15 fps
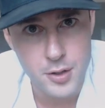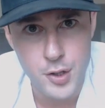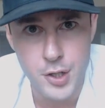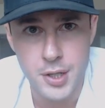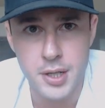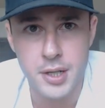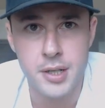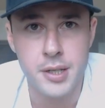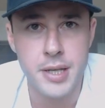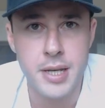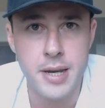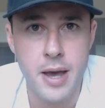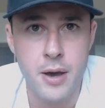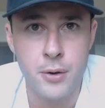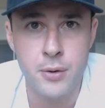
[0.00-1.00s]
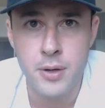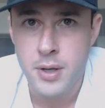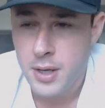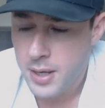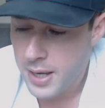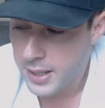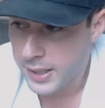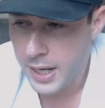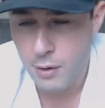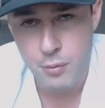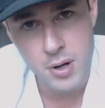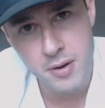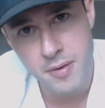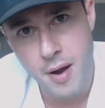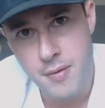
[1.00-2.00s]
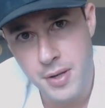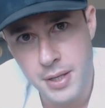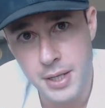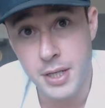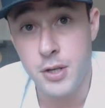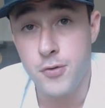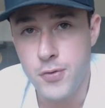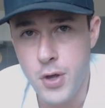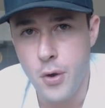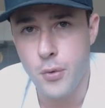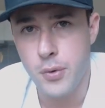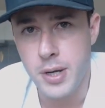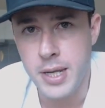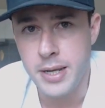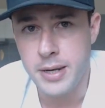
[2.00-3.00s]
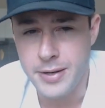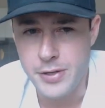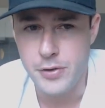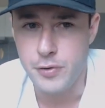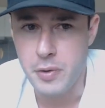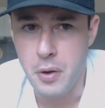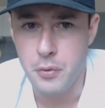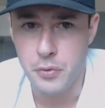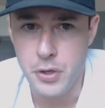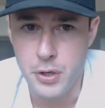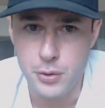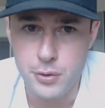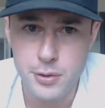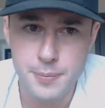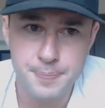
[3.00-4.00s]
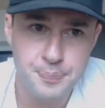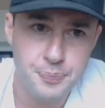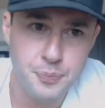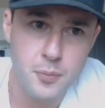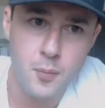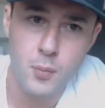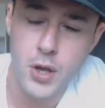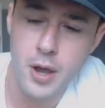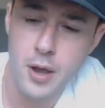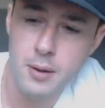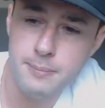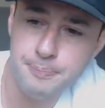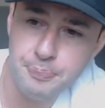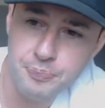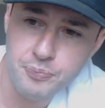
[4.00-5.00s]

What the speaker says: You're going to clean out and get rid of everything you don't need and you don't use, okay?